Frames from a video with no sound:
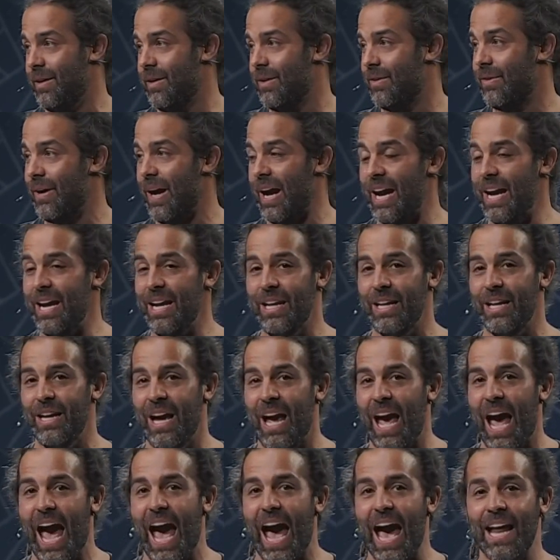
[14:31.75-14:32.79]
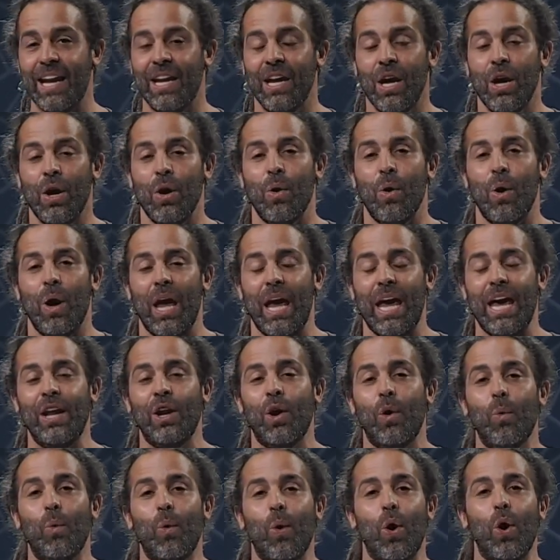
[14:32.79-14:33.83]
Right? And in
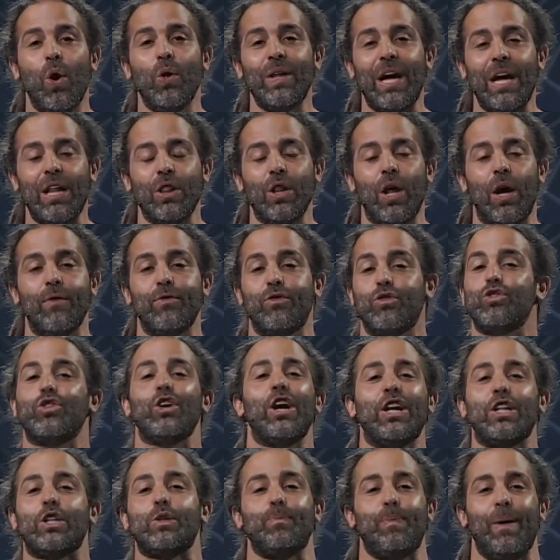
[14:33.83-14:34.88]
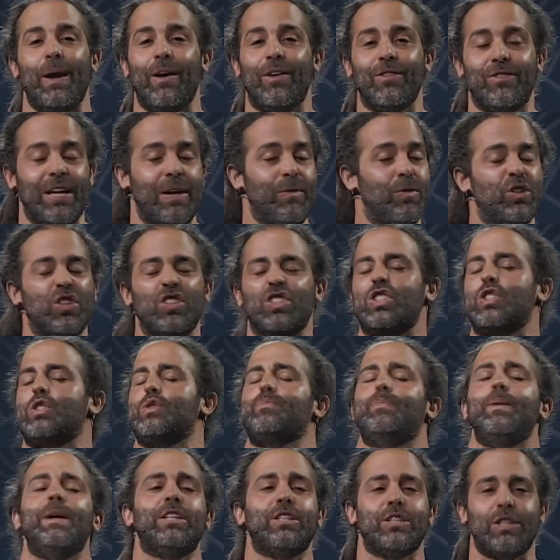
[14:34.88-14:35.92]
a world that loves transparency, everyone just
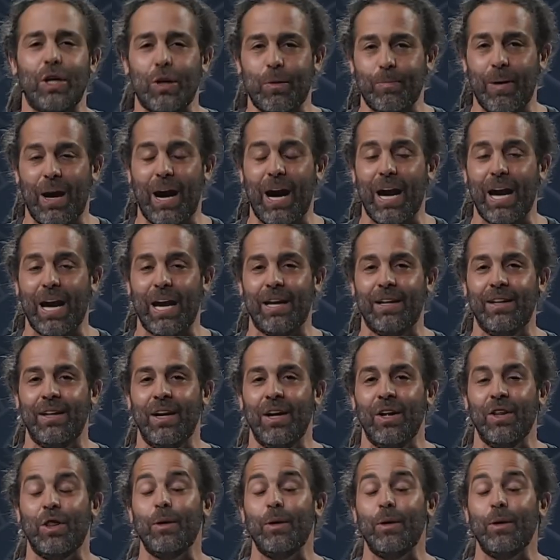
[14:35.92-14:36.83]
speaks their mind.